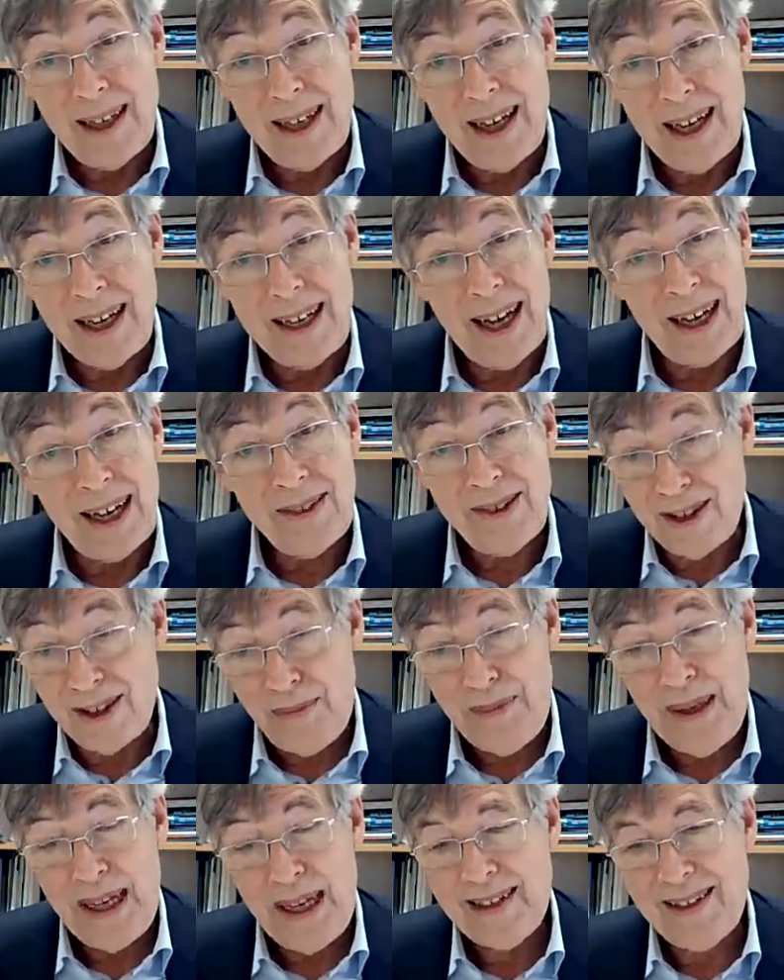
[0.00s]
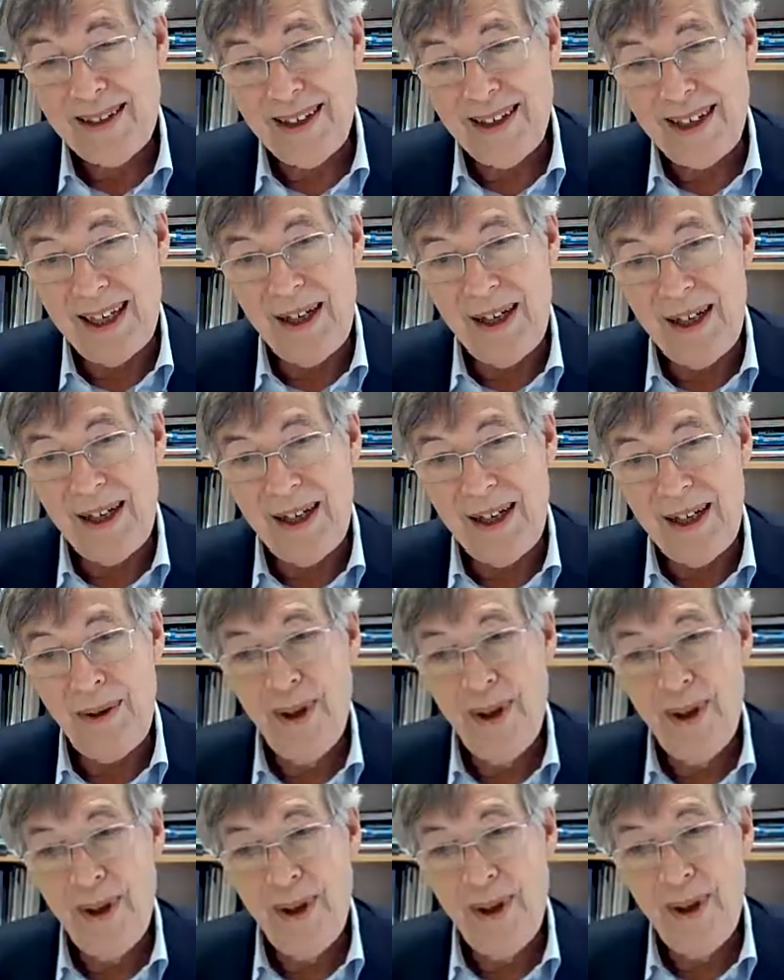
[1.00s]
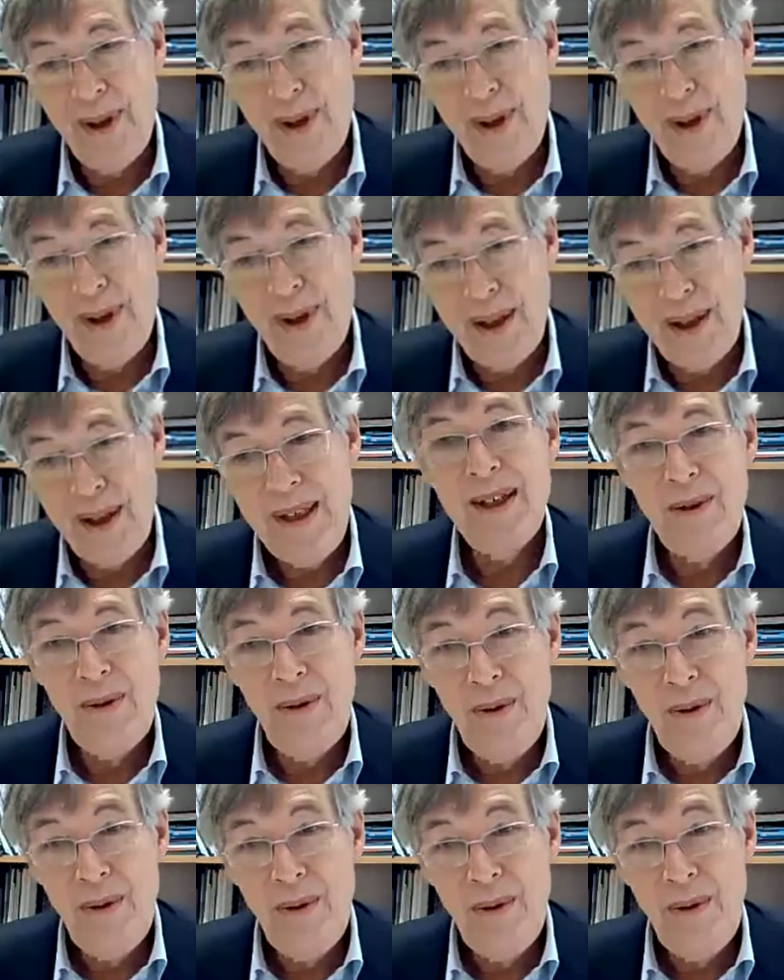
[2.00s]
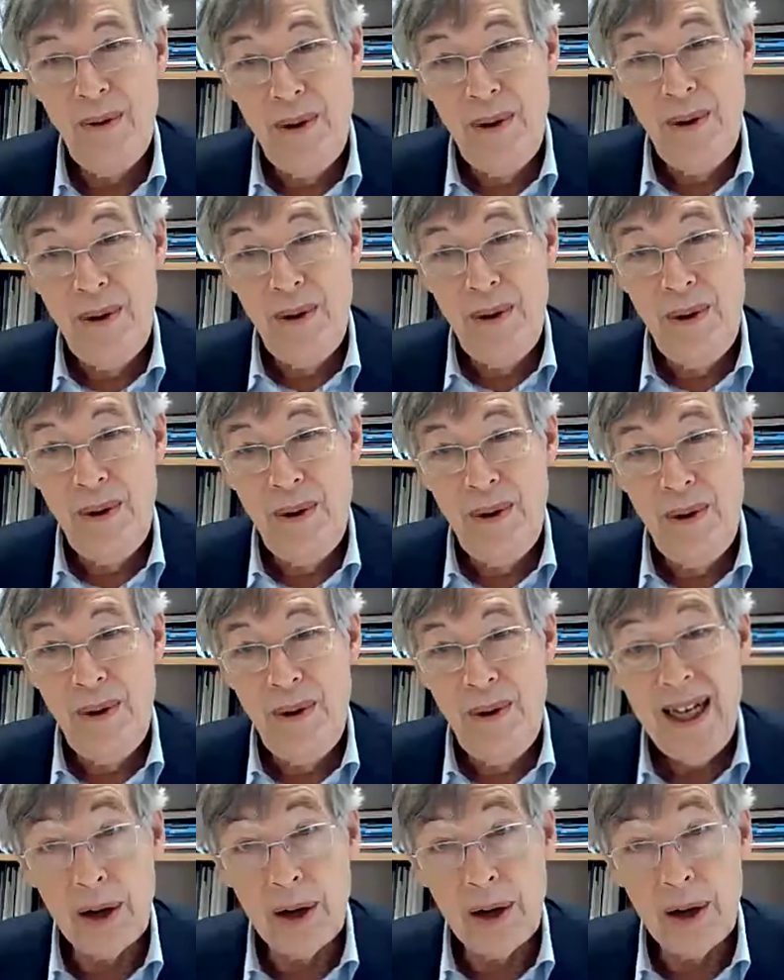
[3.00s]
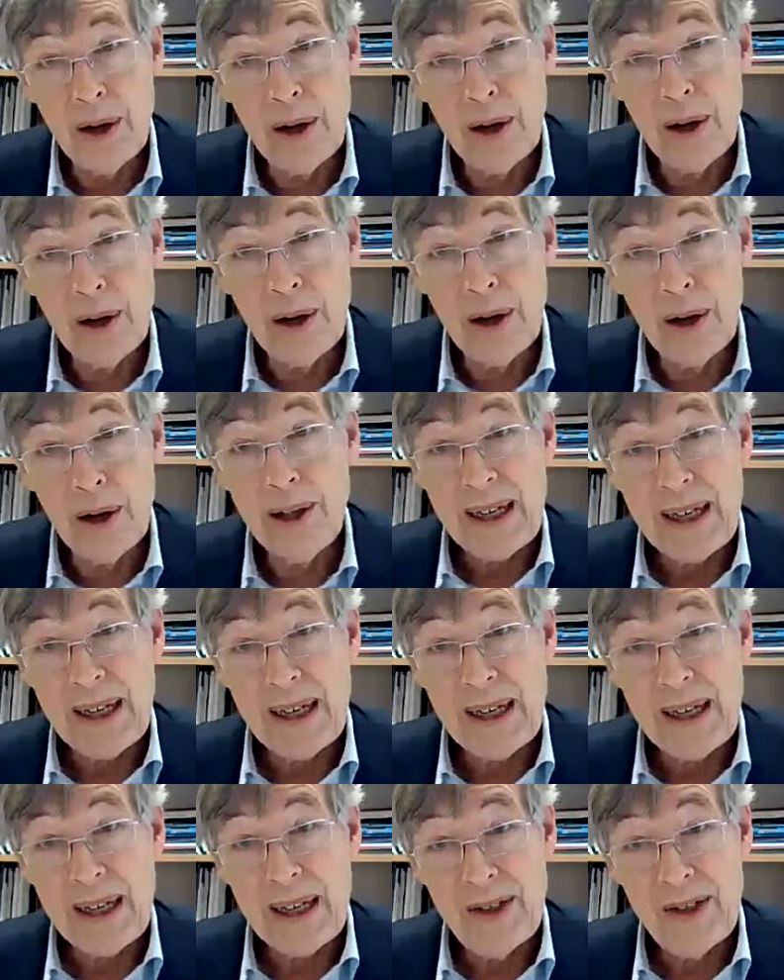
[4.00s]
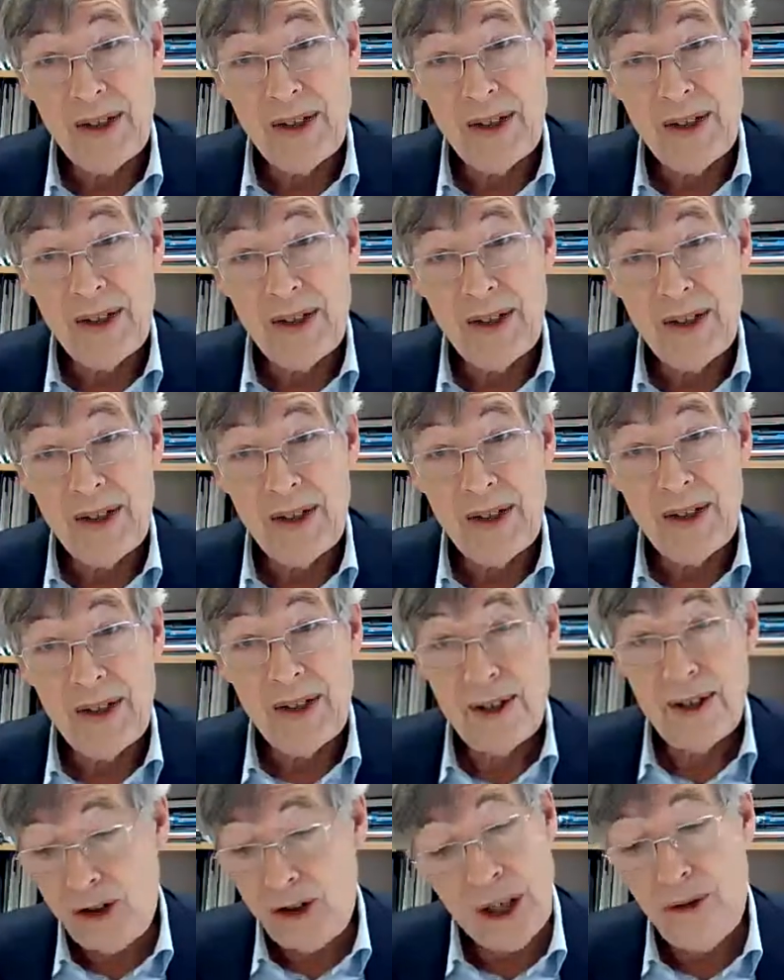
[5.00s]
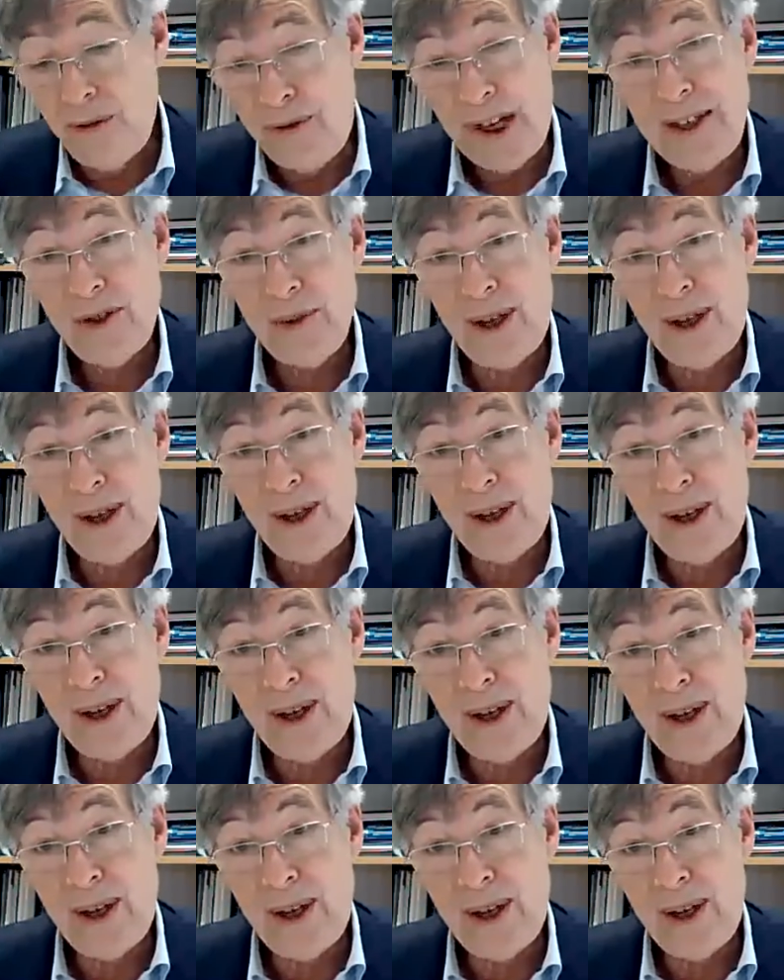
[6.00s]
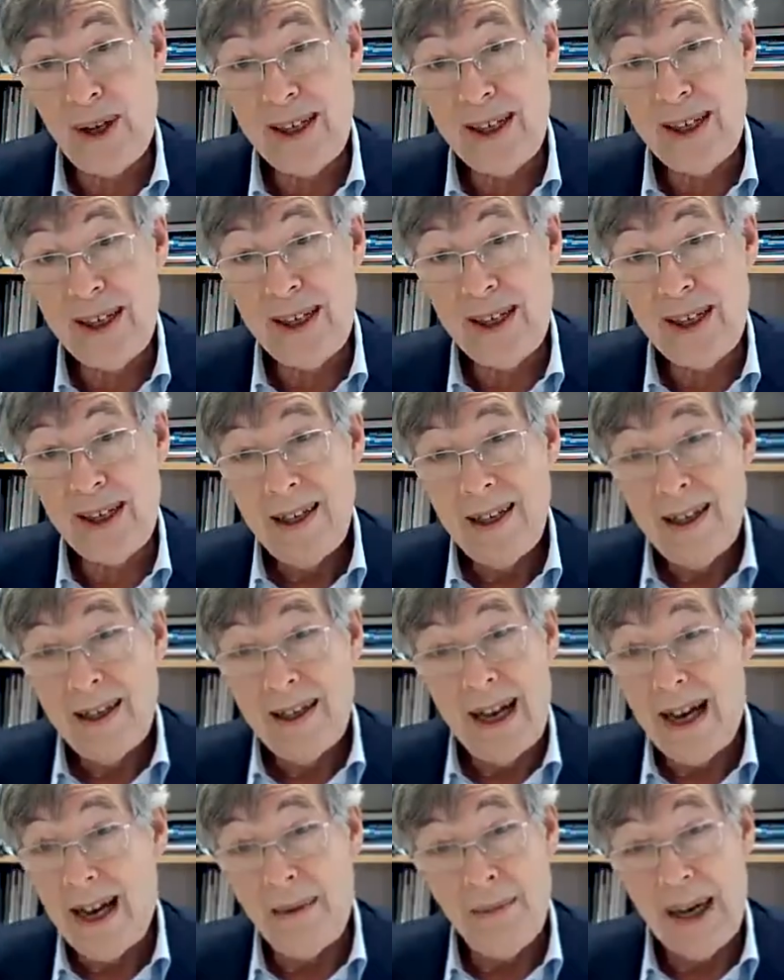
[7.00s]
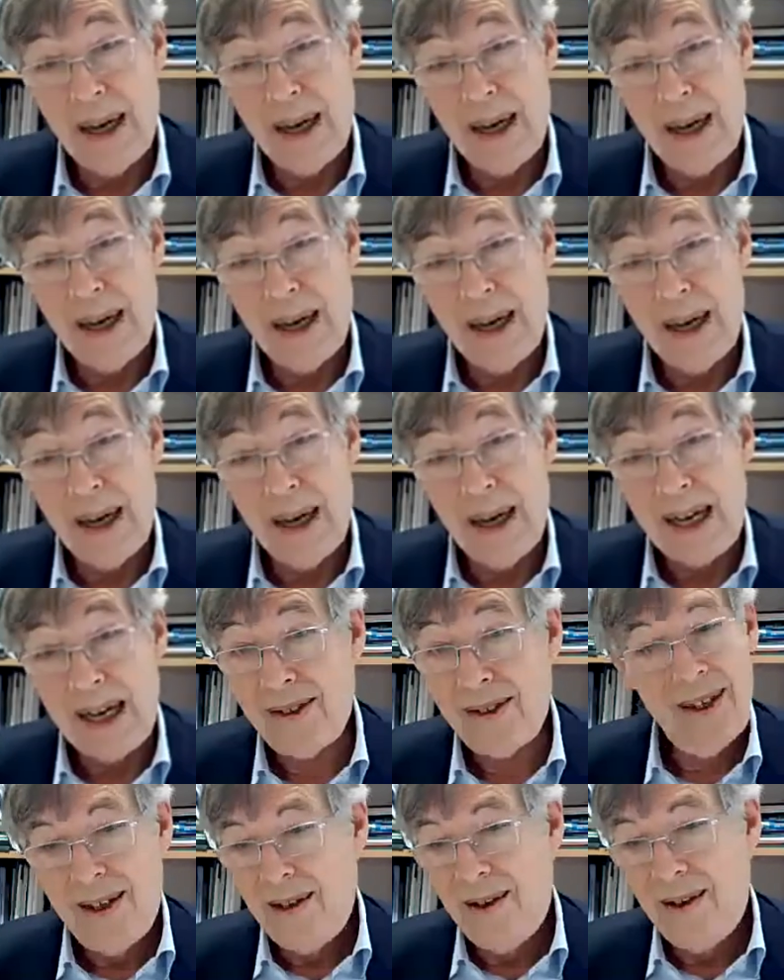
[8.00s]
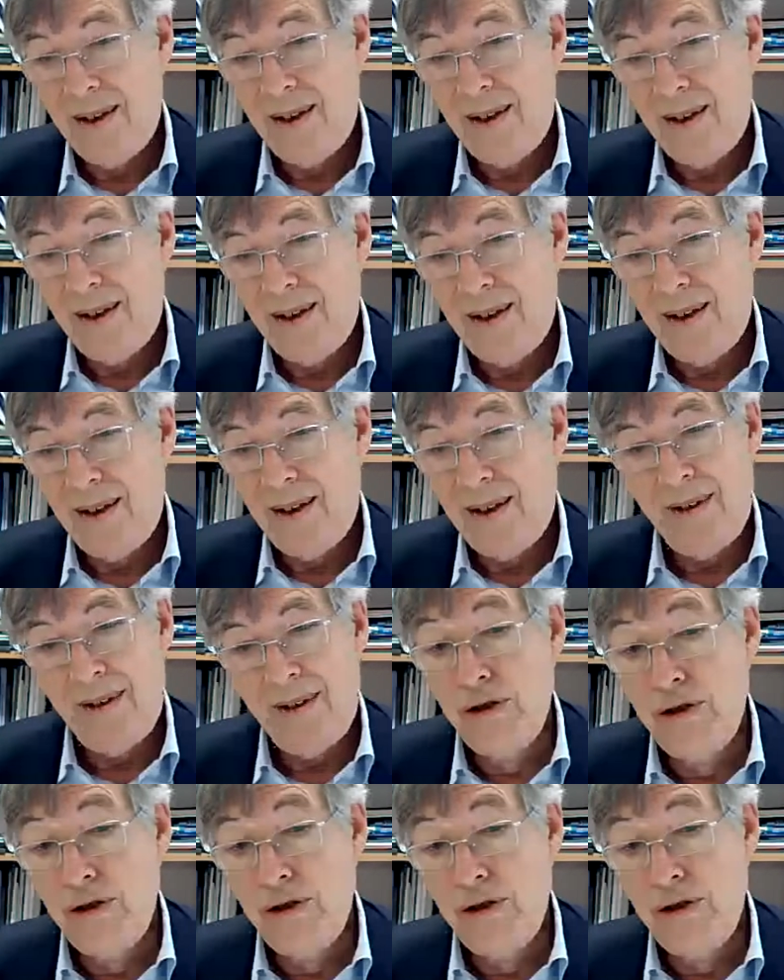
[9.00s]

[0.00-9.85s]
And I suspect it will be really terrible, because we managed to go through phase one, but phase two,